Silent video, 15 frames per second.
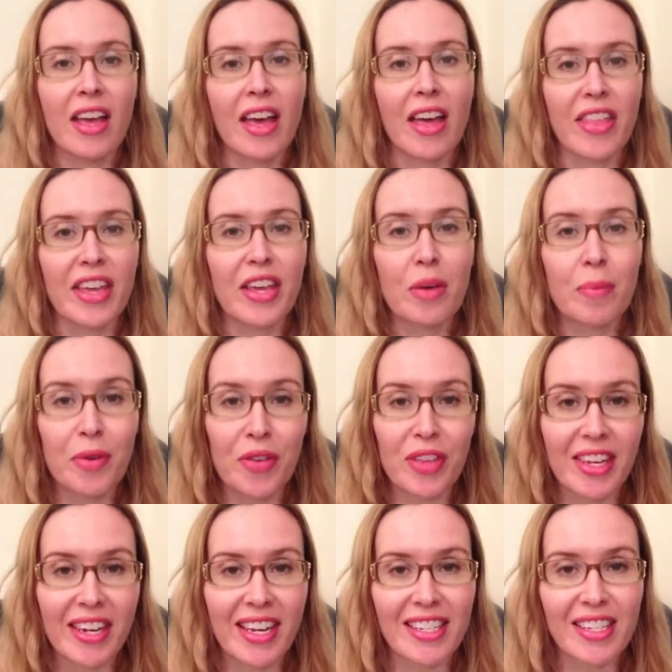I think it'll be really
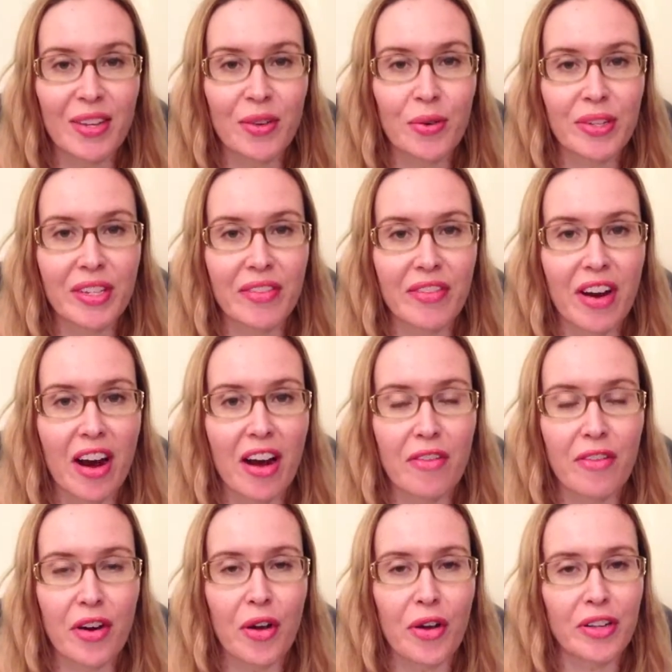nice and cosy for her
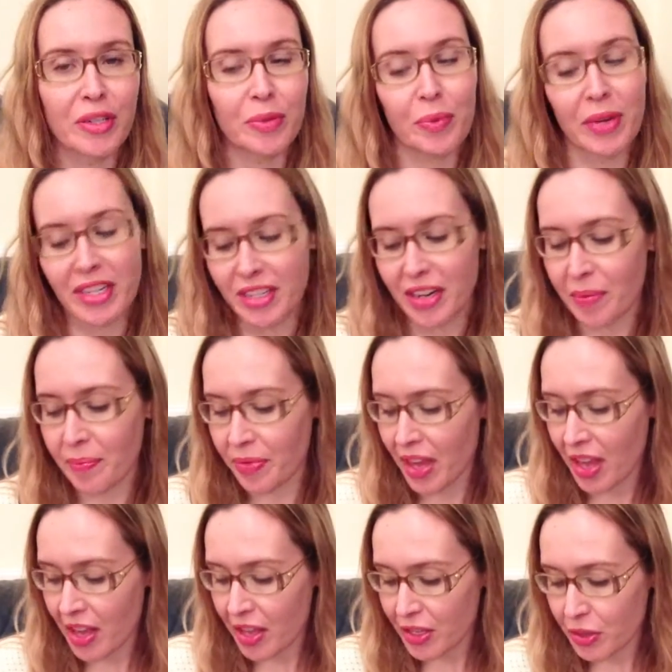for autumn winter.
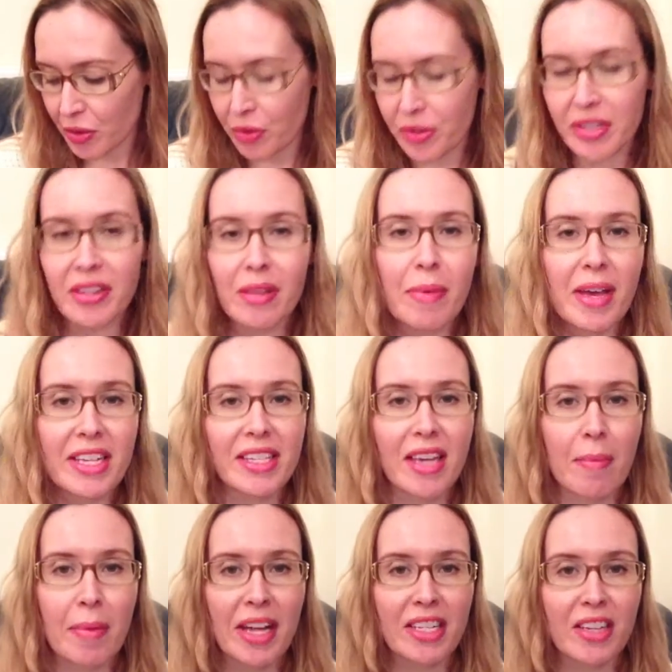So those are the bits that
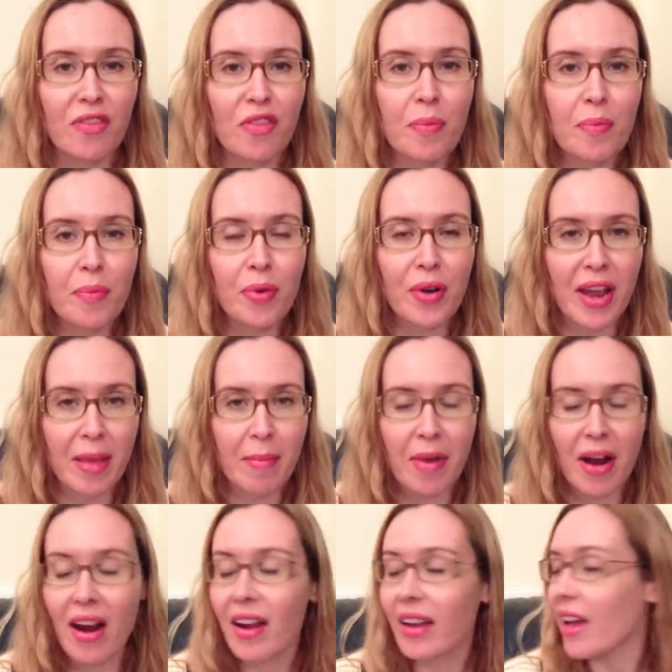I picked up from
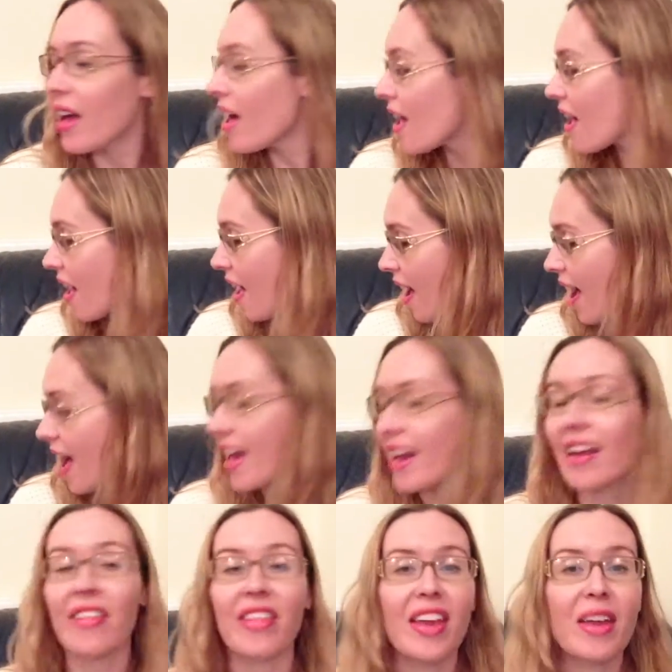Primark, and
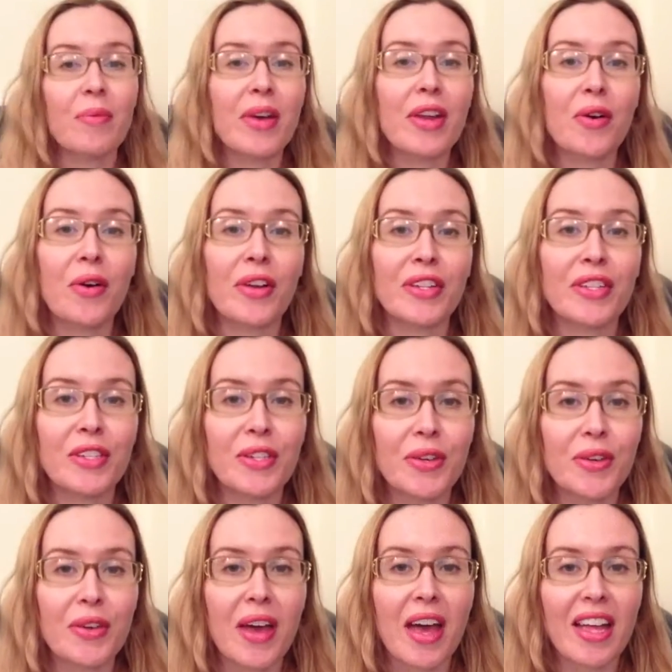I then went on
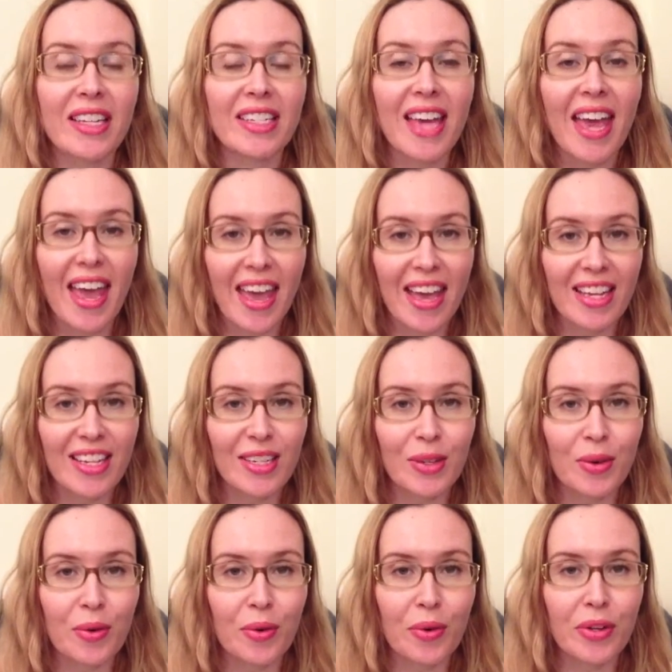to
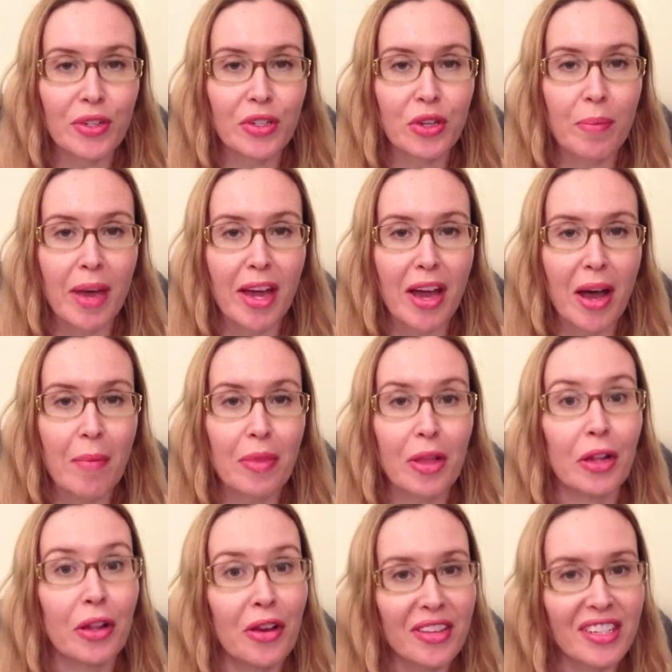Tesco to pick up the
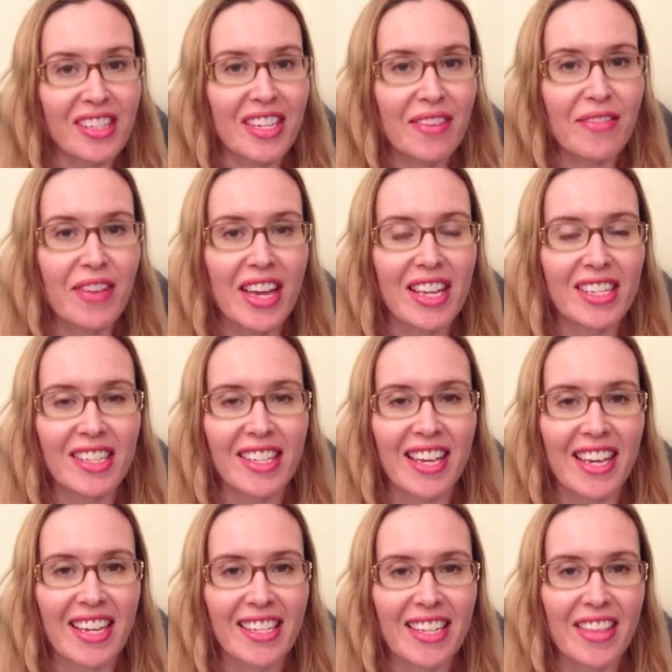long sleeve vests, like
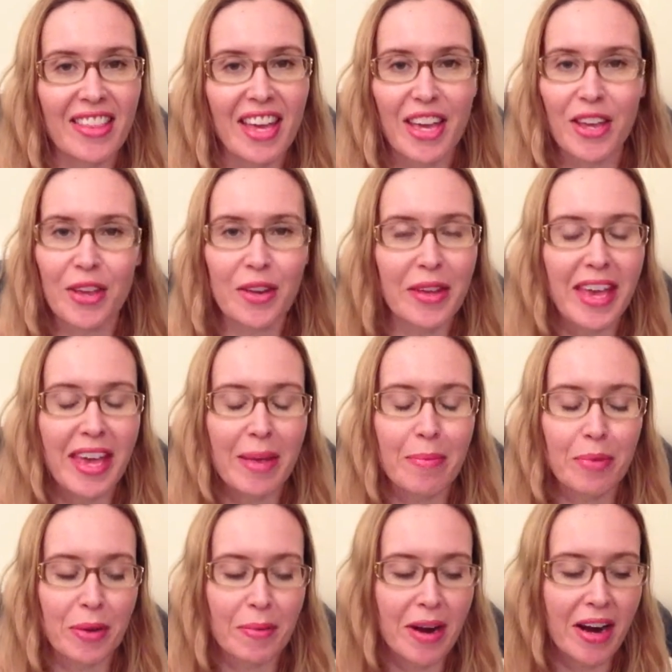I said, that I couldn't get at
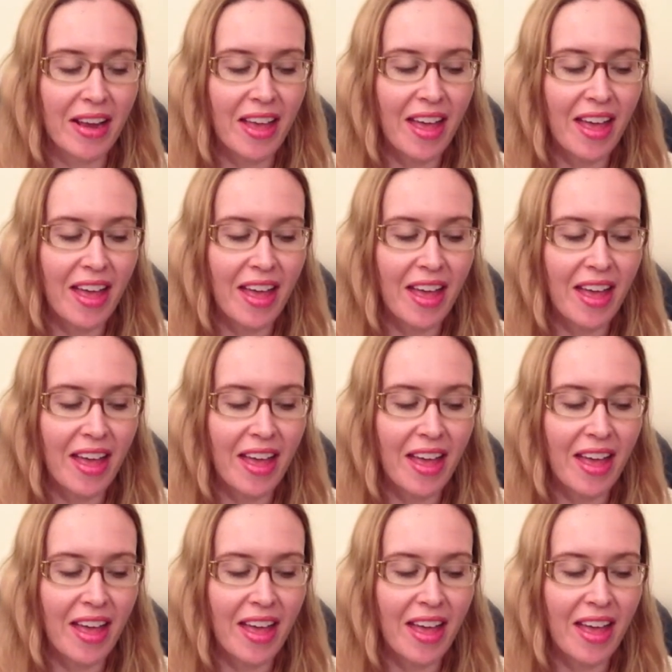Primark.